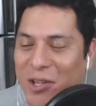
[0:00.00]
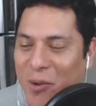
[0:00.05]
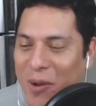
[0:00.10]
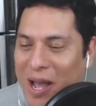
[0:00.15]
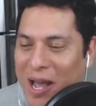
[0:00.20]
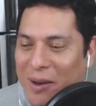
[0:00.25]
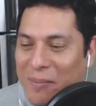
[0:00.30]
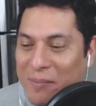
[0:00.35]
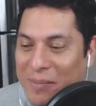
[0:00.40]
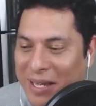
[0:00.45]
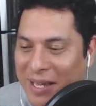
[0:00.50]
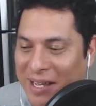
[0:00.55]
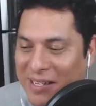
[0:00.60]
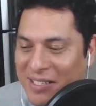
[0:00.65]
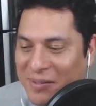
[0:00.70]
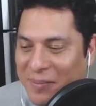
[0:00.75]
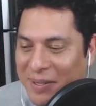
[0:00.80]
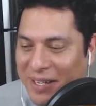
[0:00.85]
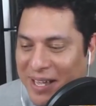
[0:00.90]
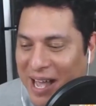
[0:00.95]
You had me
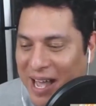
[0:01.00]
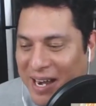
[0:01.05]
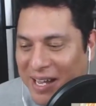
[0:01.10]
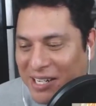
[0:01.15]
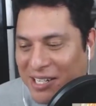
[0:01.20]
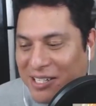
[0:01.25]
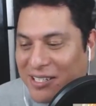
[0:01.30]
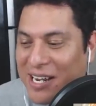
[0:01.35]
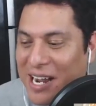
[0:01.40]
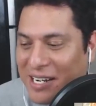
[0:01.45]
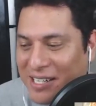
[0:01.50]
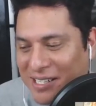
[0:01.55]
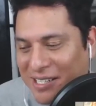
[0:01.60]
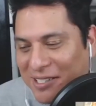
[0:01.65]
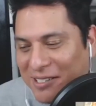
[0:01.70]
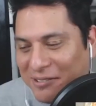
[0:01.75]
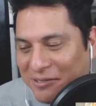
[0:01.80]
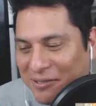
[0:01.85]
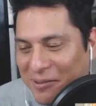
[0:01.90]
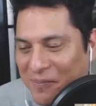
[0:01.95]
as a mechanic
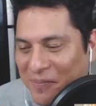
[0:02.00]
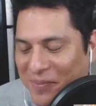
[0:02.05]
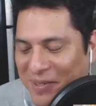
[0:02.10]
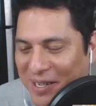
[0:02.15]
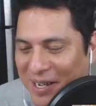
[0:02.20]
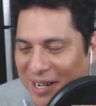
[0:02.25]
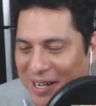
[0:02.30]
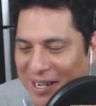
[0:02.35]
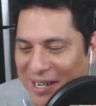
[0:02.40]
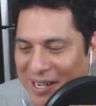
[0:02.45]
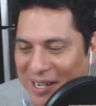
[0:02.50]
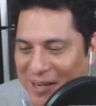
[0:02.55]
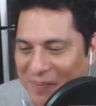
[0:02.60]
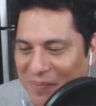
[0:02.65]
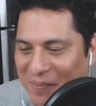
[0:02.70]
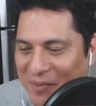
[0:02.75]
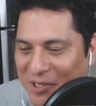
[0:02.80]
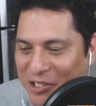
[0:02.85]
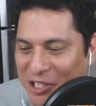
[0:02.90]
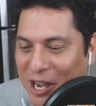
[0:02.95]
detective.
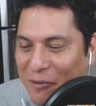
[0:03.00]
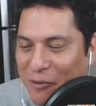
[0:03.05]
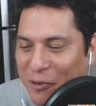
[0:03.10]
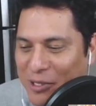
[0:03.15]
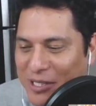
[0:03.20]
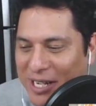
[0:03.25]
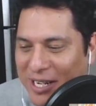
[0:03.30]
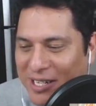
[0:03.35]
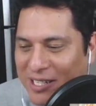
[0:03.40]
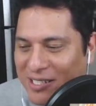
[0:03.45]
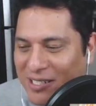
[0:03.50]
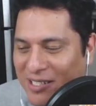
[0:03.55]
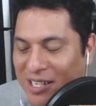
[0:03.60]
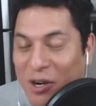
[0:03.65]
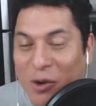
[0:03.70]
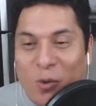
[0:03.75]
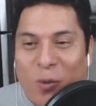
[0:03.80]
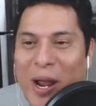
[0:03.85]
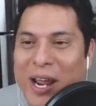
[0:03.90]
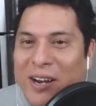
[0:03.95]
Jeff was like a
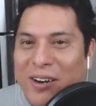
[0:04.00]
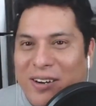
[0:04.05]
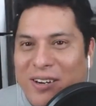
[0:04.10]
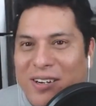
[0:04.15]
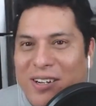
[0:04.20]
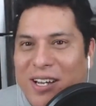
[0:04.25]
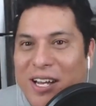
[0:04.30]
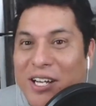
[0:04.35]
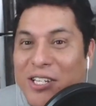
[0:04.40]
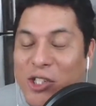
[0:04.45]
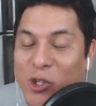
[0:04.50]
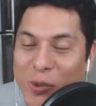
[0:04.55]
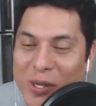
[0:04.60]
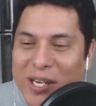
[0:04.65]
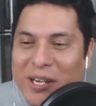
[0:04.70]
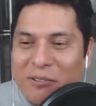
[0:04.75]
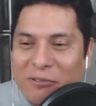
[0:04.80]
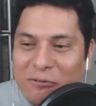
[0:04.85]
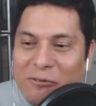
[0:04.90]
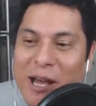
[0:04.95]
stunt rider. So he
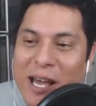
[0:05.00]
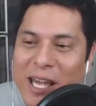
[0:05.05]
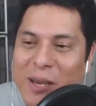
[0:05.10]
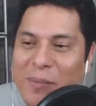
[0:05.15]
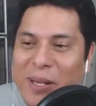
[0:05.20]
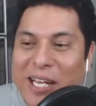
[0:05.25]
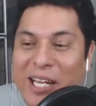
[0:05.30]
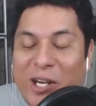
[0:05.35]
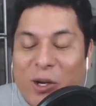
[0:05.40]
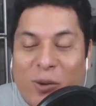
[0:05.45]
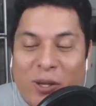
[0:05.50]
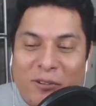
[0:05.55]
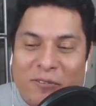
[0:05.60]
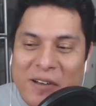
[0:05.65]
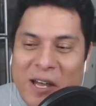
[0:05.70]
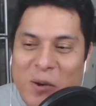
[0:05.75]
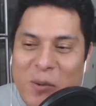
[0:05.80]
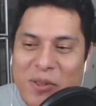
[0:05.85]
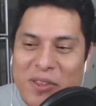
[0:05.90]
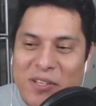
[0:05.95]
could fight, but he could only
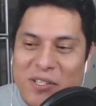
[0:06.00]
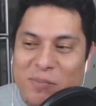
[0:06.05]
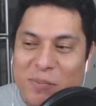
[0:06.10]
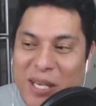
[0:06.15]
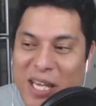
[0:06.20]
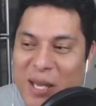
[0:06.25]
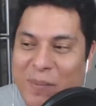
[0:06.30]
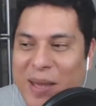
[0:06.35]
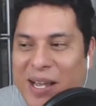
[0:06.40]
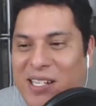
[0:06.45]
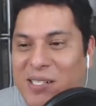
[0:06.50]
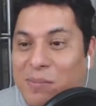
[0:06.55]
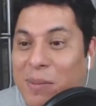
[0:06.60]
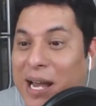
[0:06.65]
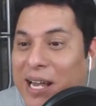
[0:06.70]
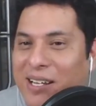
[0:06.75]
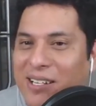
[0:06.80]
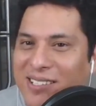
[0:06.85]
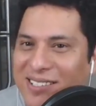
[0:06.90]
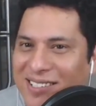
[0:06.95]
fight with his BMX
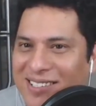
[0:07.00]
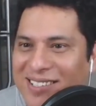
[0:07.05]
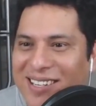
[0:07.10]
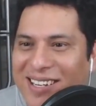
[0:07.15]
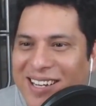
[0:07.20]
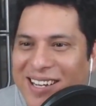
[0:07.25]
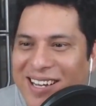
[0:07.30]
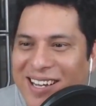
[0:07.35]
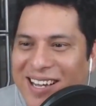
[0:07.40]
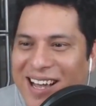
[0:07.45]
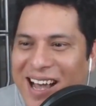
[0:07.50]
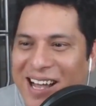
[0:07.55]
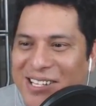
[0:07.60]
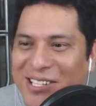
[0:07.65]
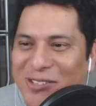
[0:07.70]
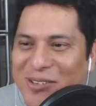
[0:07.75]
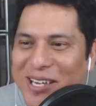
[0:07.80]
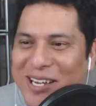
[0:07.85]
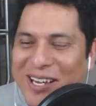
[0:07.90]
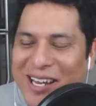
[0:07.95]
bikes. And
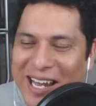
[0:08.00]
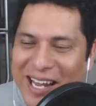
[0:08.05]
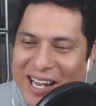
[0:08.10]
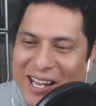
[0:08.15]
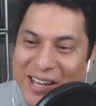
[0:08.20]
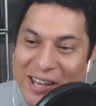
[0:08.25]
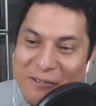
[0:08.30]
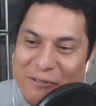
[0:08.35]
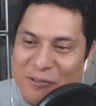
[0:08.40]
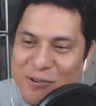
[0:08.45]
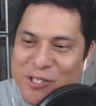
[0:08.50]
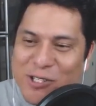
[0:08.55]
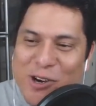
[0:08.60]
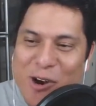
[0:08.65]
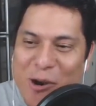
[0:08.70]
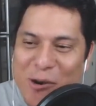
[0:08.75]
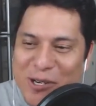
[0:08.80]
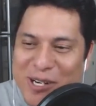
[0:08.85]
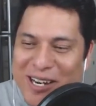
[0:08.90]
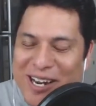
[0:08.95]
so he could like get out for his
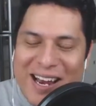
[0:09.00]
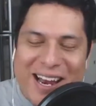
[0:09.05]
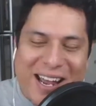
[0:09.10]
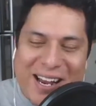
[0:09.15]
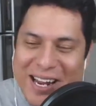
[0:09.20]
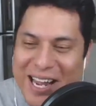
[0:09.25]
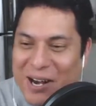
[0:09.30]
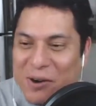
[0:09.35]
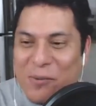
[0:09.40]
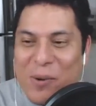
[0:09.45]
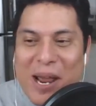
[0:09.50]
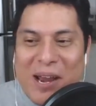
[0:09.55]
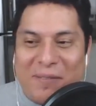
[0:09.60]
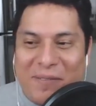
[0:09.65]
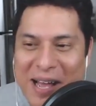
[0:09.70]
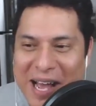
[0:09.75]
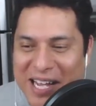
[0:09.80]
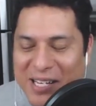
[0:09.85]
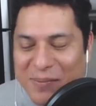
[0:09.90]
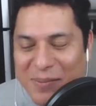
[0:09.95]
charge in it and get away
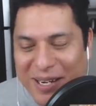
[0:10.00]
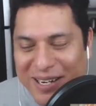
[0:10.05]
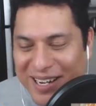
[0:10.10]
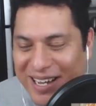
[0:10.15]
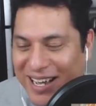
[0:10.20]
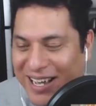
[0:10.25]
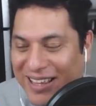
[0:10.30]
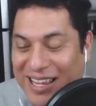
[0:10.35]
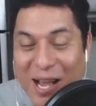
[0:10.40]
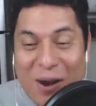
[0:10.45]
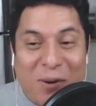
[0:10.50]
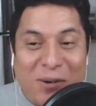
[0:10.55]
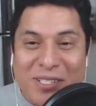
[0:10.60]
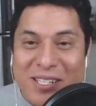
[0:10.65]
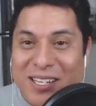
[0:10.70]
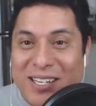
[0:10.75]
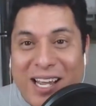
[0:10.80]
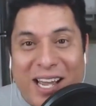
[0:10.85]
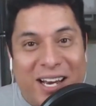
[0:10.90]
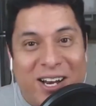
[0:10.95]
in fast, but that
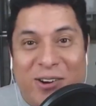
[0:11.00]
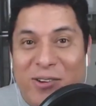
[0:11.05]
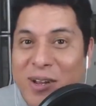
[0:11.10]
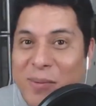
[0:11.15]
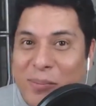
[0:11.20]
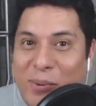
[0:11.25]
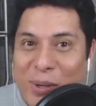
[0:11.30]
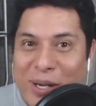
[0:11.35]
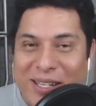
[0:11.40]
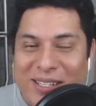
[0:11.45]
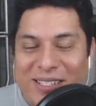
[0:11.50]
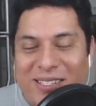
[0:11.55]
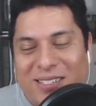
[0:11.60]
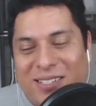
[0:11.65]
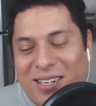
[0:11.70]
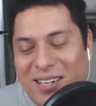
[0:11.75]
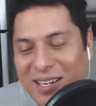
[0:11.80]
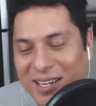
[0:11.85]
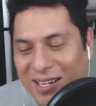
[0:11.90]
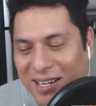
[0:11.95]
was it. He had no hit
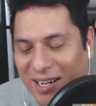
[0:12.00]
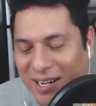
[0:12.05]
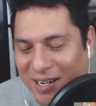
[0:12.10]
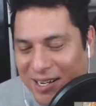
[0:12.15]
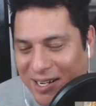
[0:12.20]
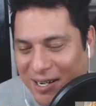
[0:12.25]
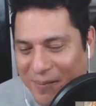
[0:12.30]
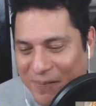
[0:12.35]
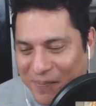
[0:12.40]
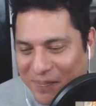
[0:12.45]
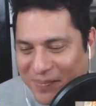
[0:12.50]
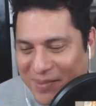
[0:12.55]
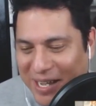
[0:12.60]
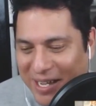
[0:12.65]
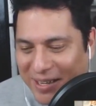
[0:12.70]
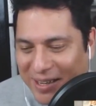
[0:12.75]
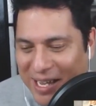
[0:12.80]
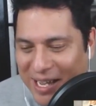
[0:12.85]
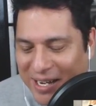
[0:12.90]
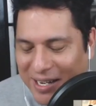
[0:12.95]
points. Who
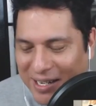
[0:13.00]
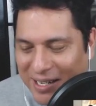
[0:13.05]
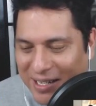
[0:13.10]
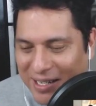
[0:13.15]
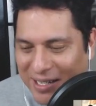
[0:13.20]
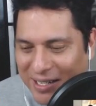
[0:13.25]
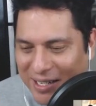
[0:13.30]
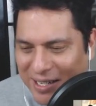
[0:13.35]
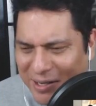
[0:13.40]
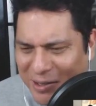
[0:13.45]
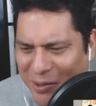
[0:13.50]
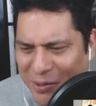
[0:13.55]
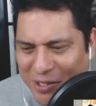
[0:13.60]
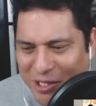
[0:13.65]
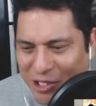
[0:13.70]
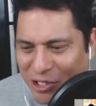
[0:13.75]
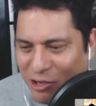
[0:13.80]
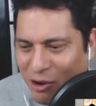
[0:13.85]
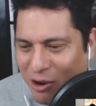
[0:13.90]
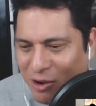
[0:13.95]

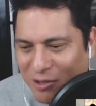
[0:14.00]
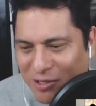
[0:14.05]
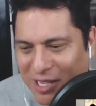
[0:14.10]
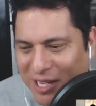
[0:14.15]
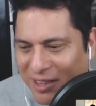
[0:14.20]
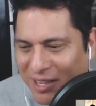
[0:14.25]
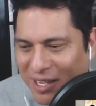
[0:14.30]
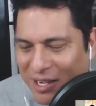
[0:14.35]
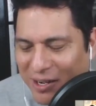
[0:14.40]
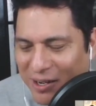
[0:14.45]
was it? Charles, I think.